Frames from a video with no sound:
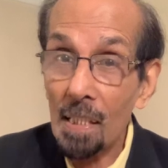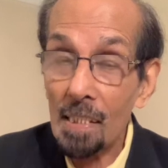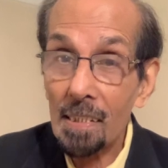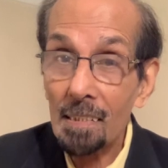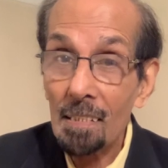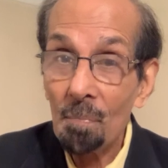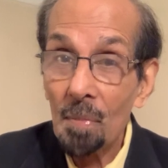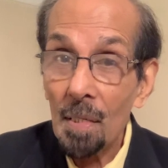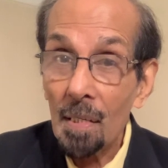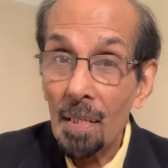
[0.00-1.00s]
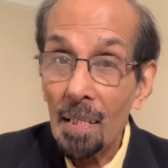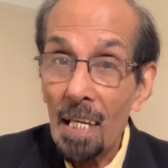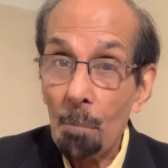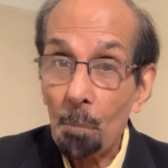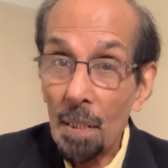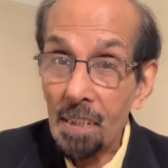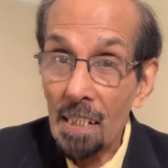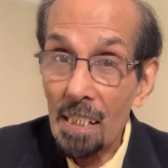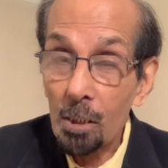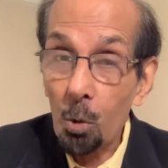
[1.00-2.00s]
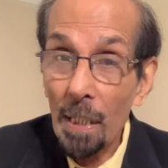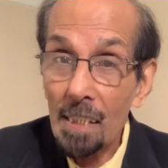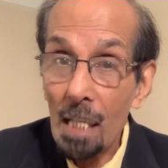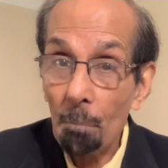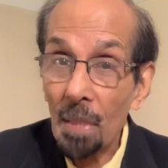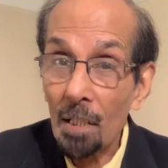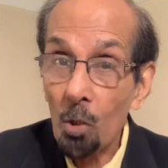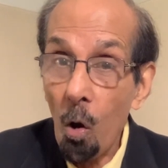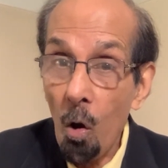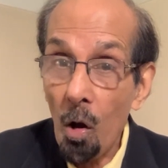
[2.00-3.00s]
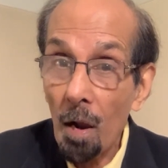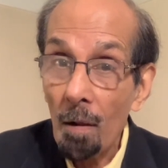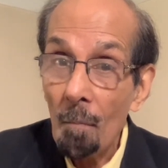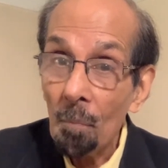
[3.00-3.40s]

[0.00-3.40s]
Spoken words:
this. A person is doing something wrong,